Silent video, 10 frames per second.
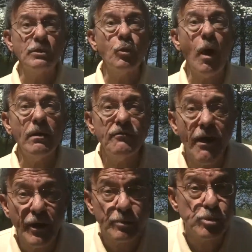were
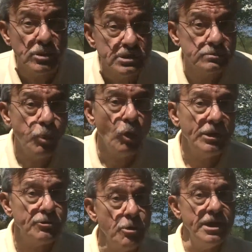unqualified or
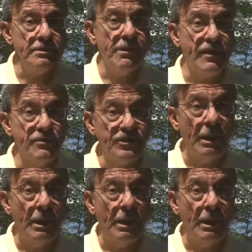poorly trained by their